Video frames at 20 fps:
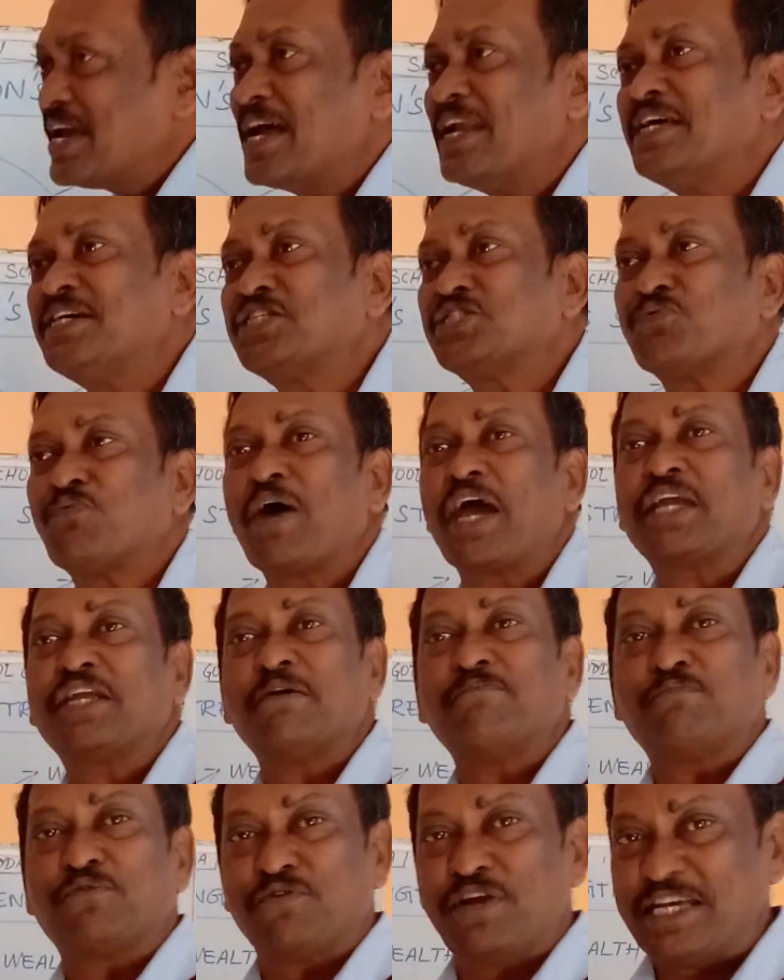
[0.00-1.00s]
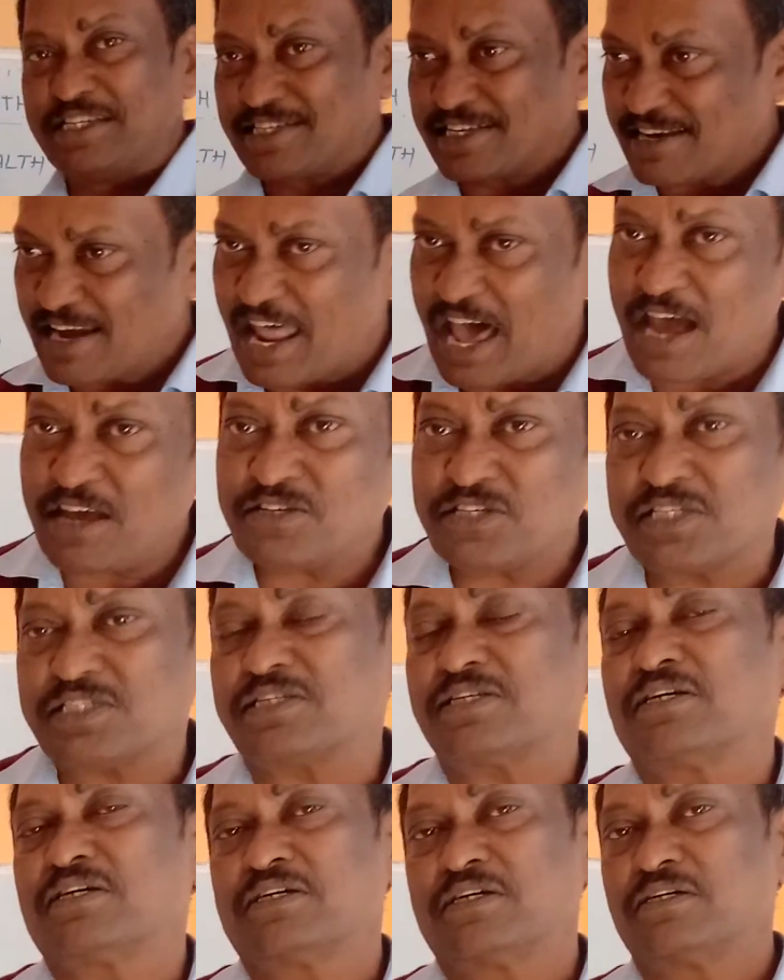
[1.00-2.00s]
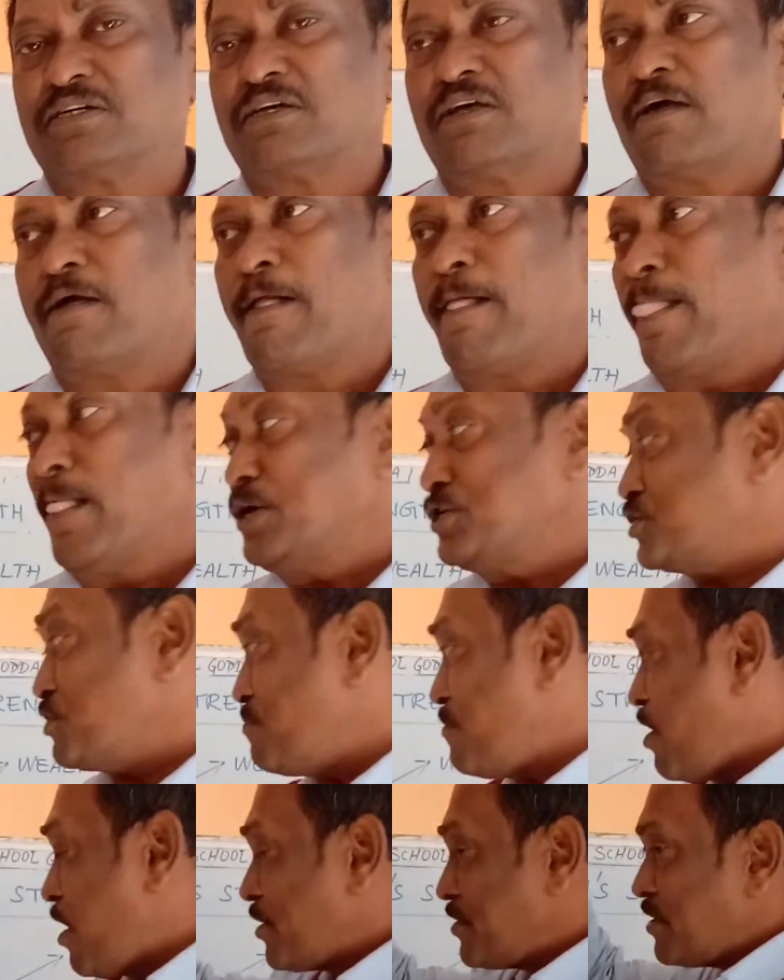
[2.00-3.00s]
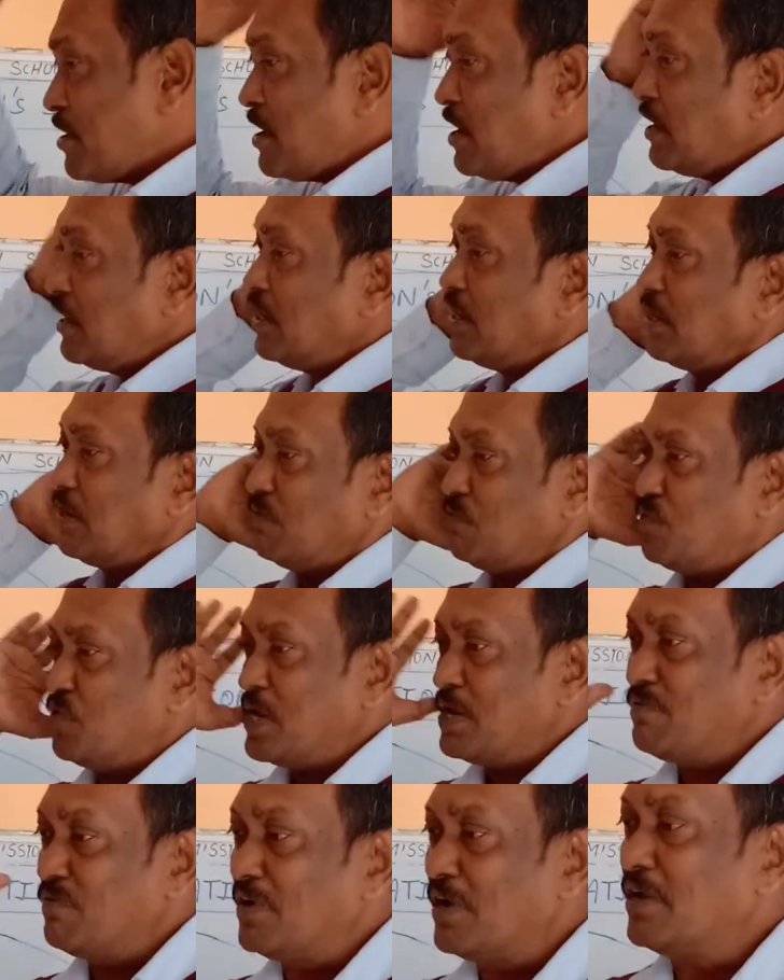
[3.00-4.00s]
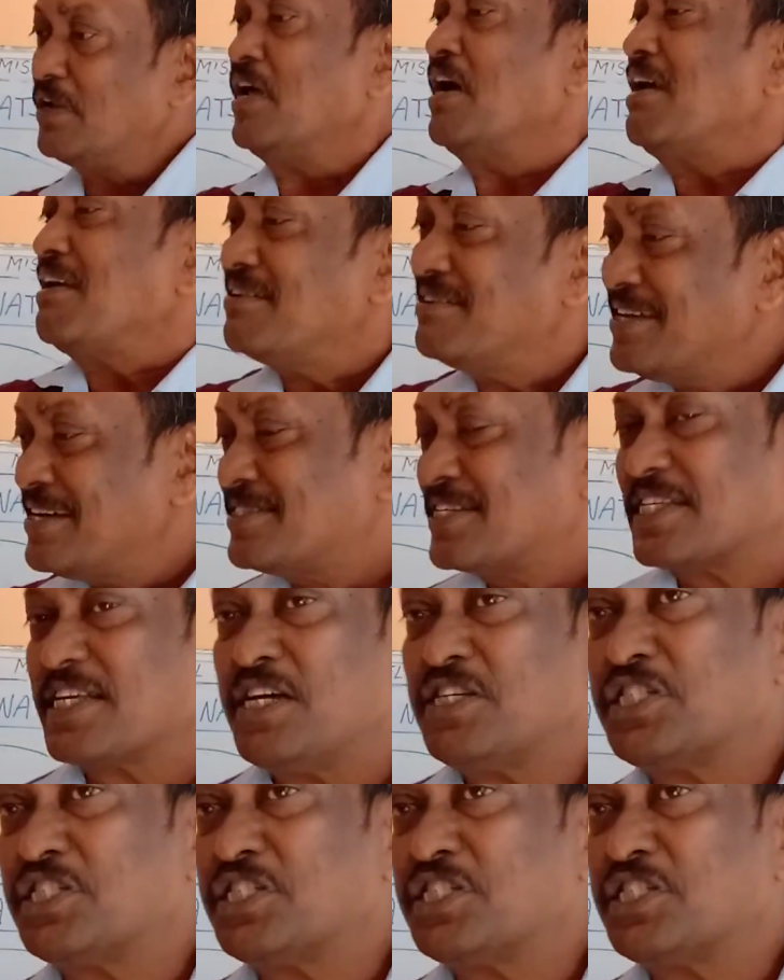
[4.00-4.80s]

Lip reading: let's wind up today's class. Tomorrow we will discuss